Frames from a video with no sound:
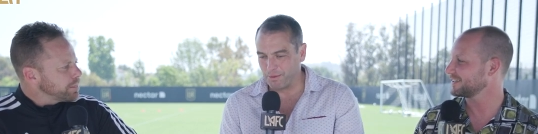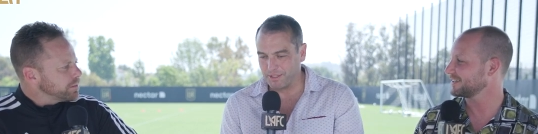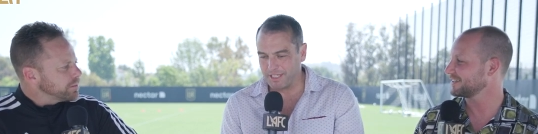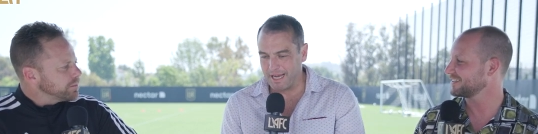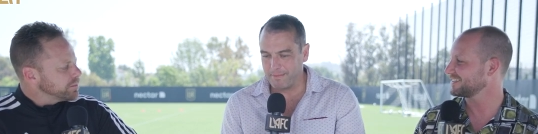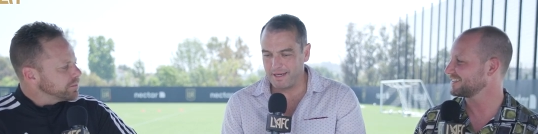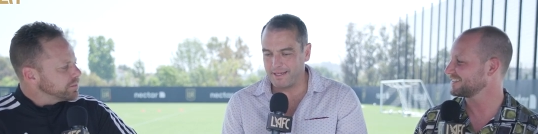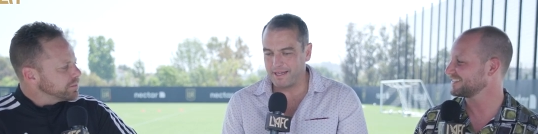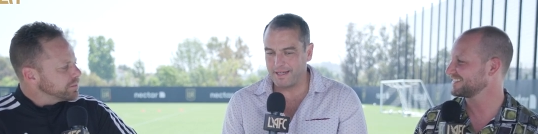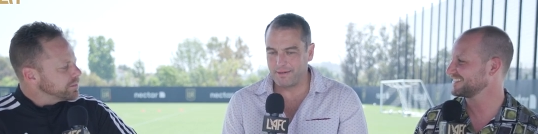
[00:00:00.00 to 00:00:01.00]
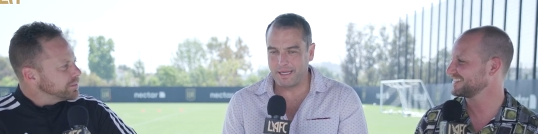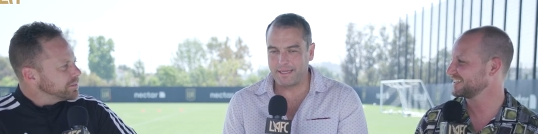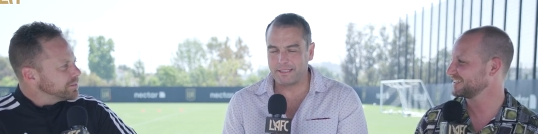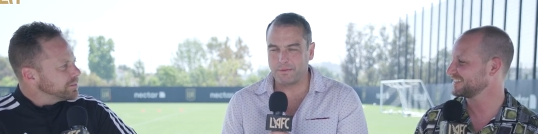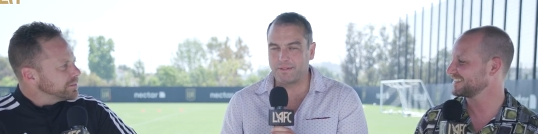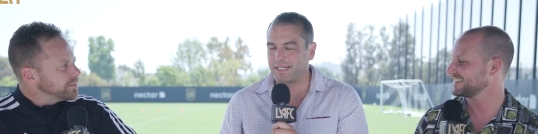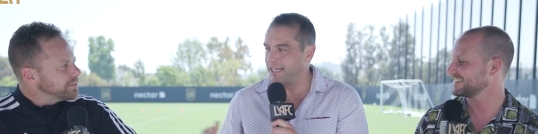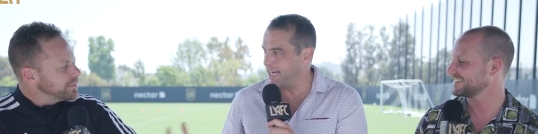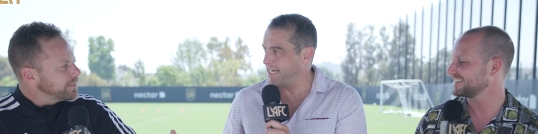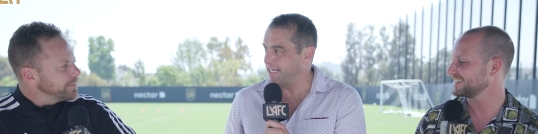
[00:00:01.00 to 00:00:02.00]
Speaker 1: more of your time, but because the
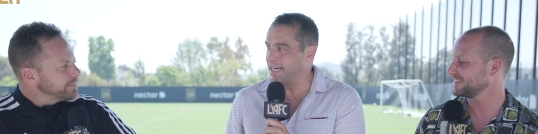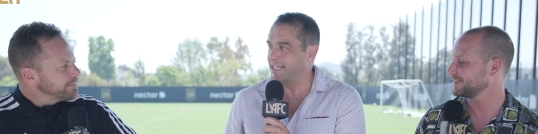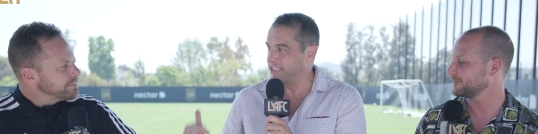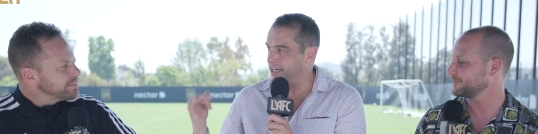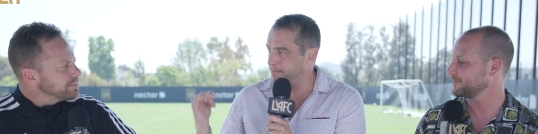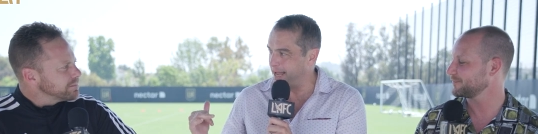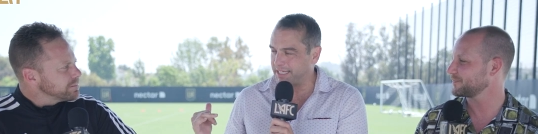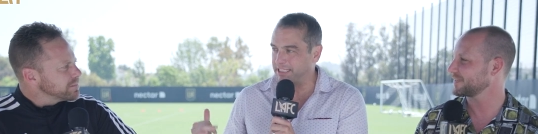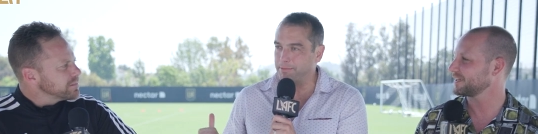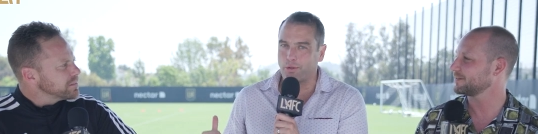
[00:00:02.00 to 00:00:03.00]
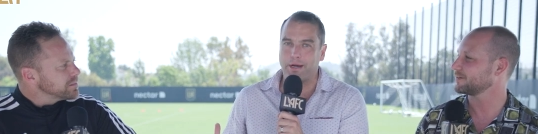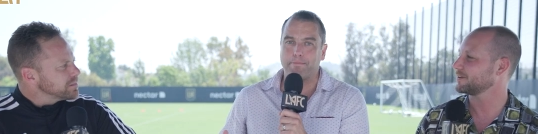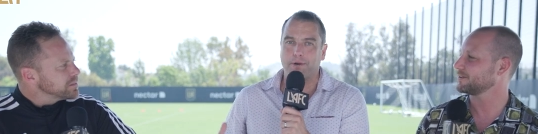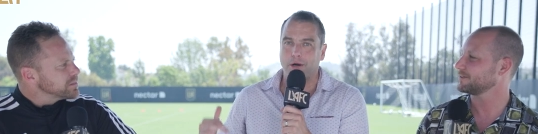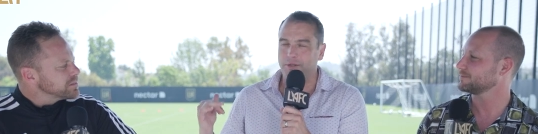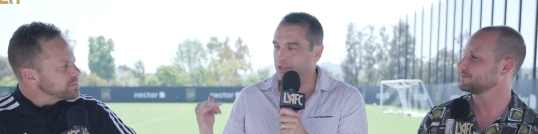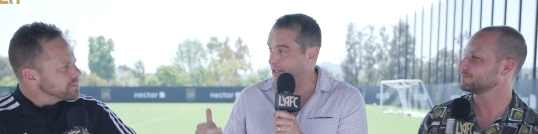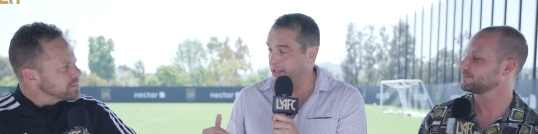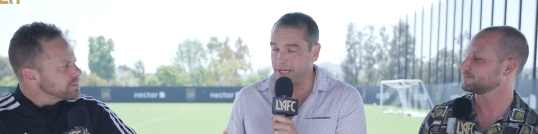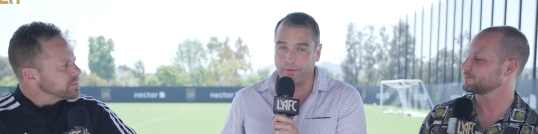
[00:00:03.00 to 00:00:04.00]
Canadian connection and Maxime Crepeau and
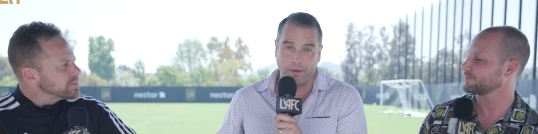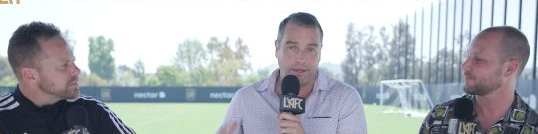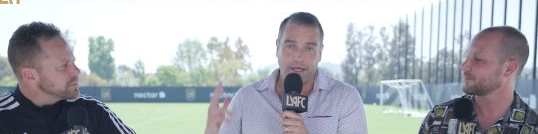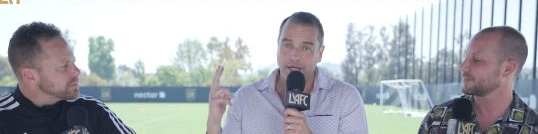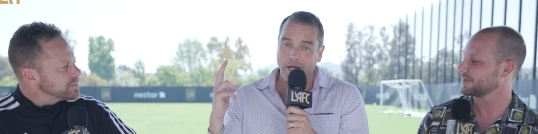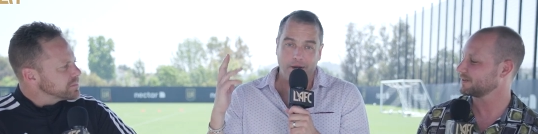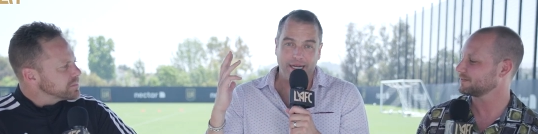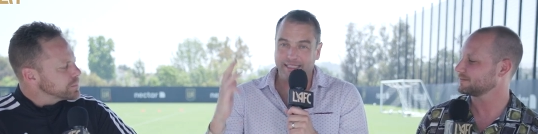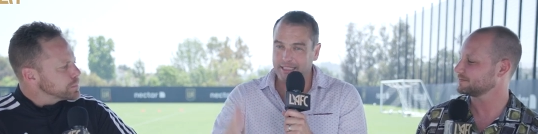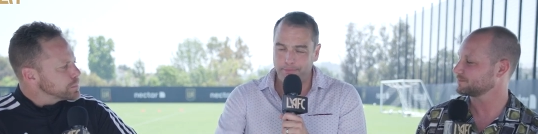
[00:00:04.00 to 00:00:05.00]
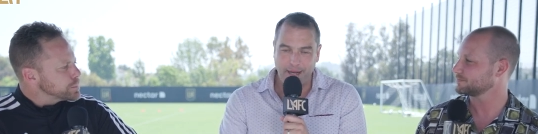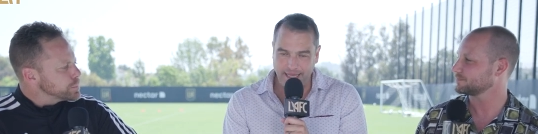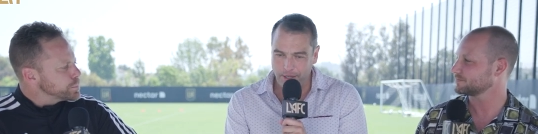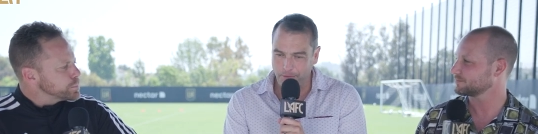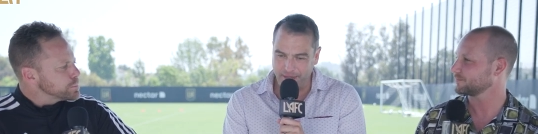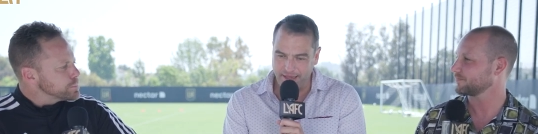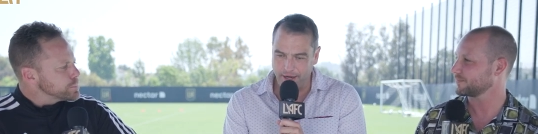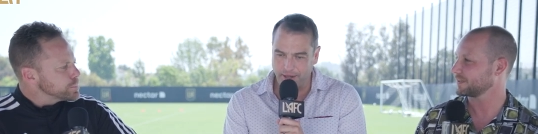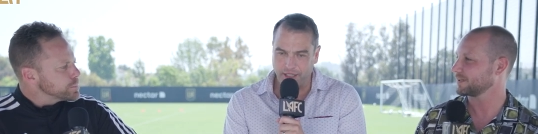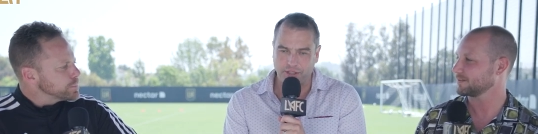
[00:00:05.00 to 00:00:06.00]
Daniil Henry were anticipating they will be
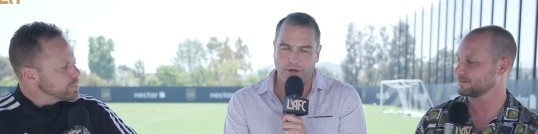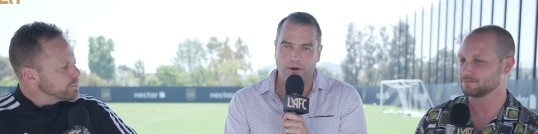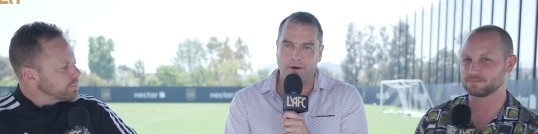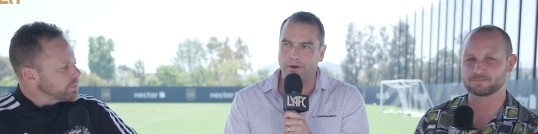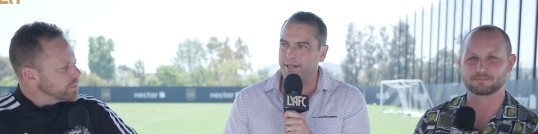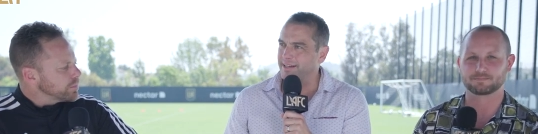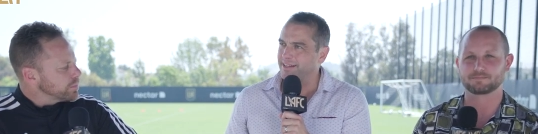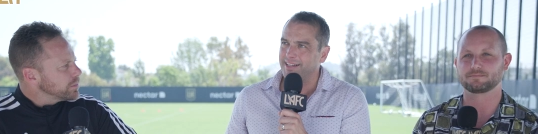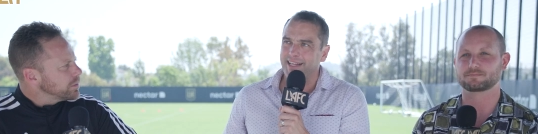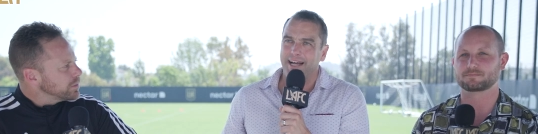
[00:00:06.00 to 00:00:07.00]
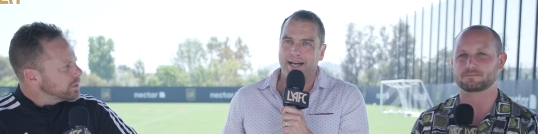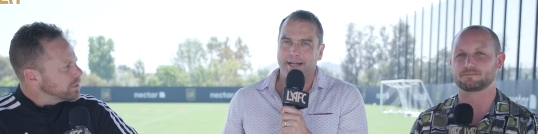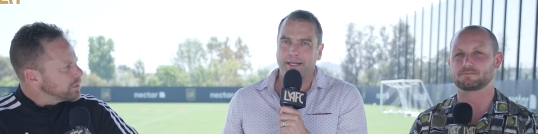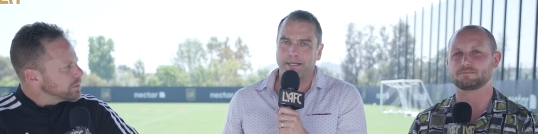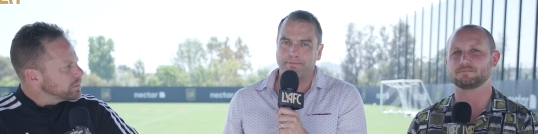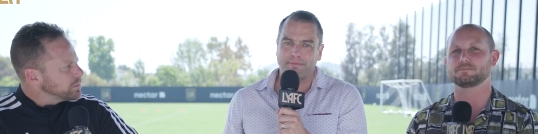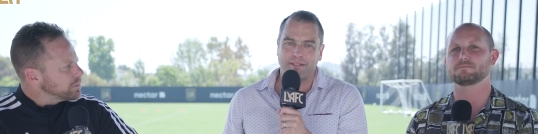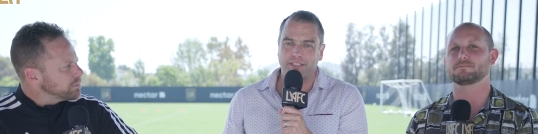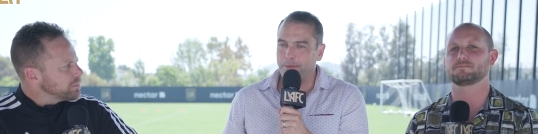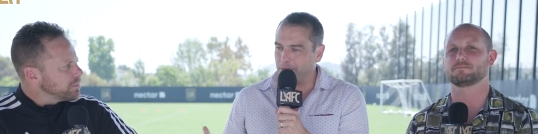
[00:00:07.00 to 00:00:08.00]
there in Qatar, and
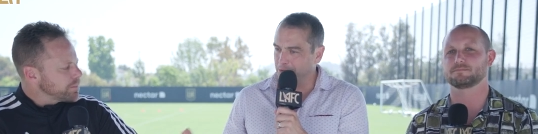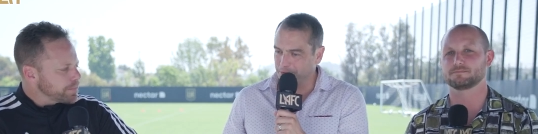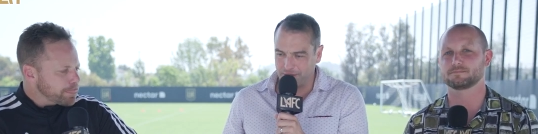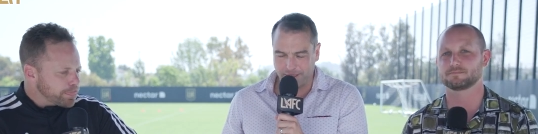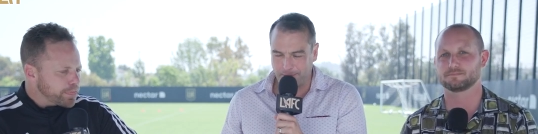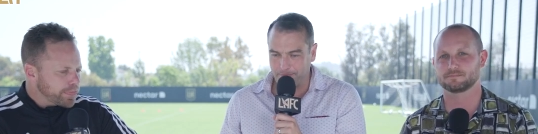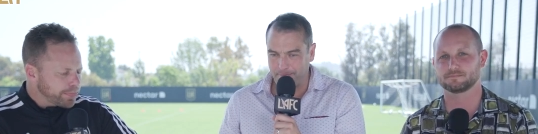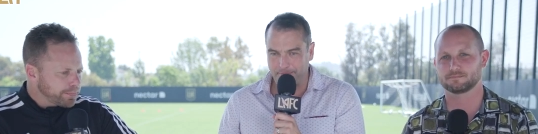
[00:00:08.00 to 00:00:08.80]
someone who's